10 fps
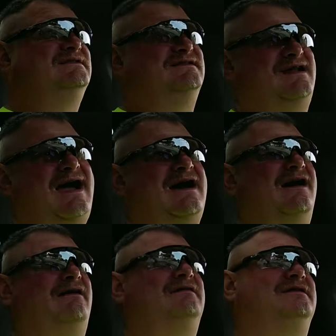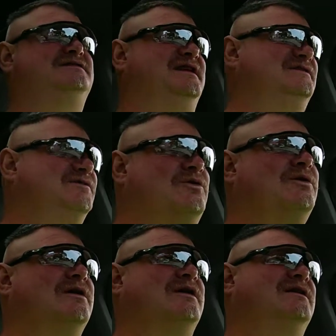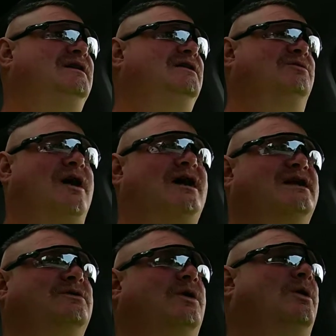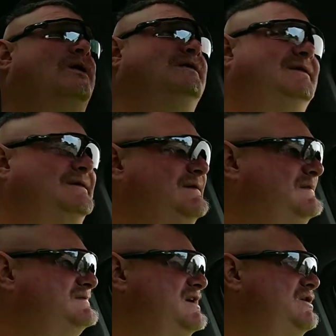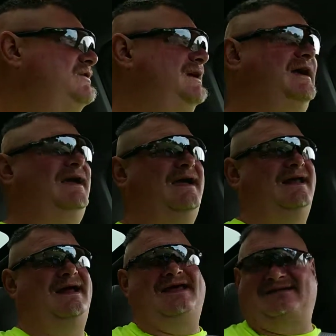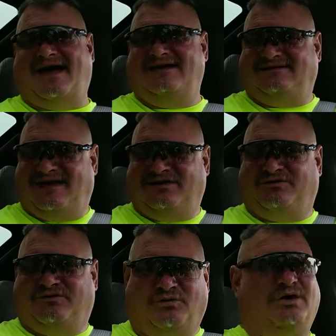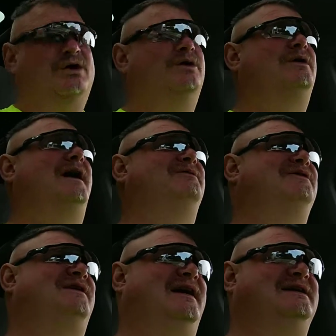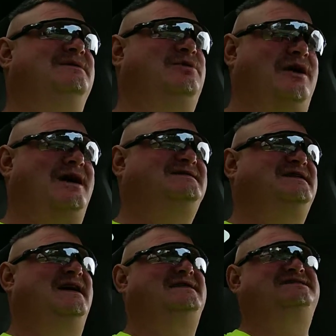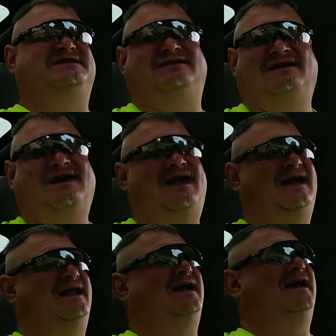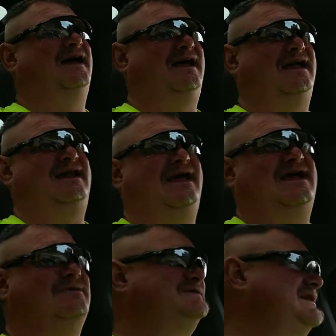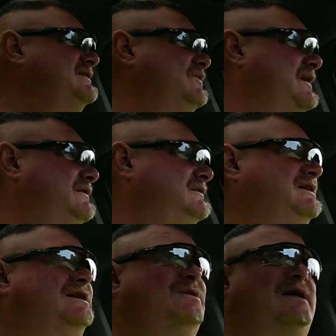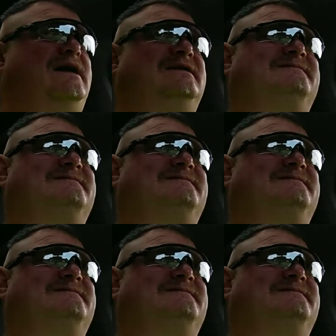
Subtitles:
So now there's us 4, rocking and rolling. So, and as they grew, I refined the process, and I was like, well, you know what?